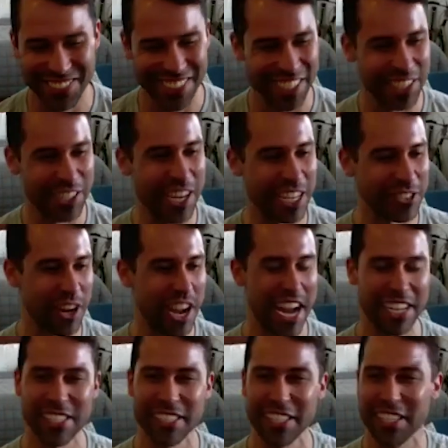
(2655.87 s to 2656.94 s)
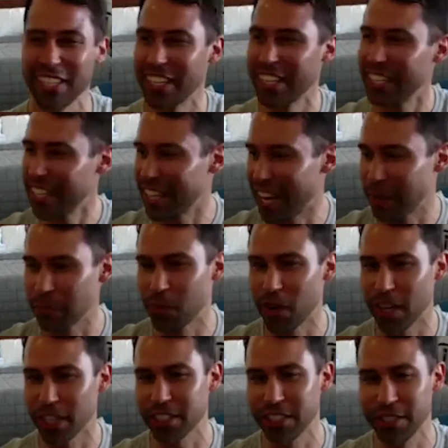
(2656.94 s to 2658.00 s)
You guys are actually. I'm
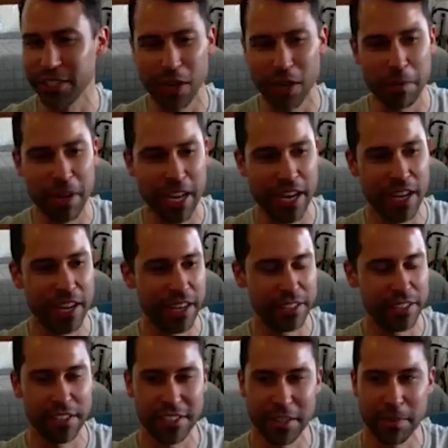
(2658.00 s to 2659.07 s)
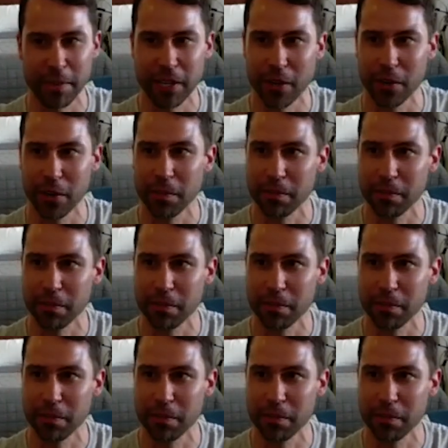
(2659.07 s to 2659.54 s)
watching you on my editing system at home,